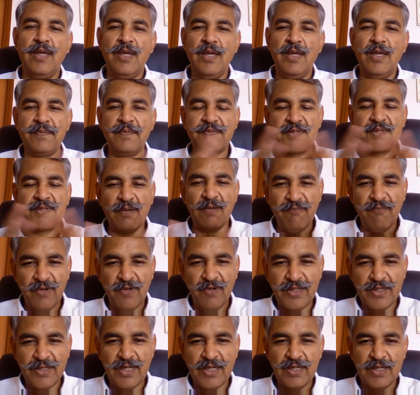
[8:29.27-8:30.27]
If
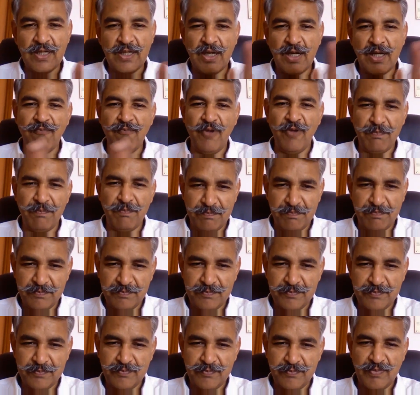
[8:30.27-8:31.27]
someone can come up,
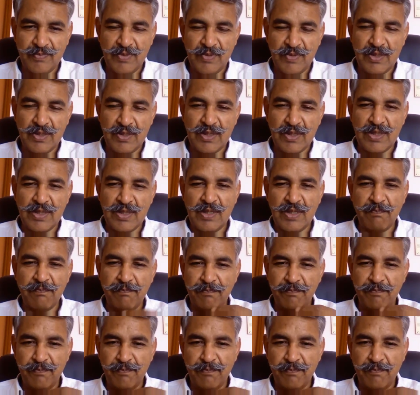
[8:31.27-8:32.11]
the